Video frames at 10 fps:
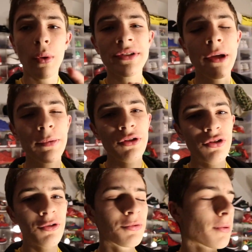What's up
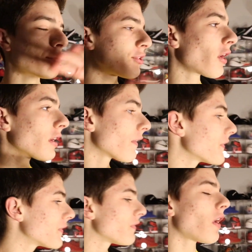YouTube? So I'm starting off
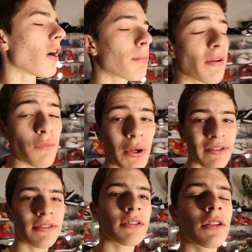this vlog. My
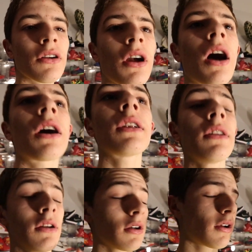voice is a little gone
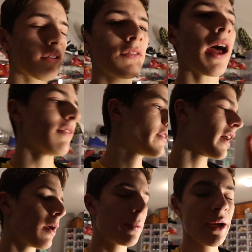because of Live and the
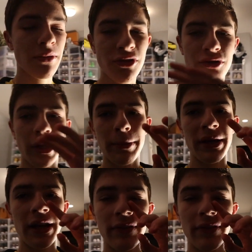Hype and I was screaming and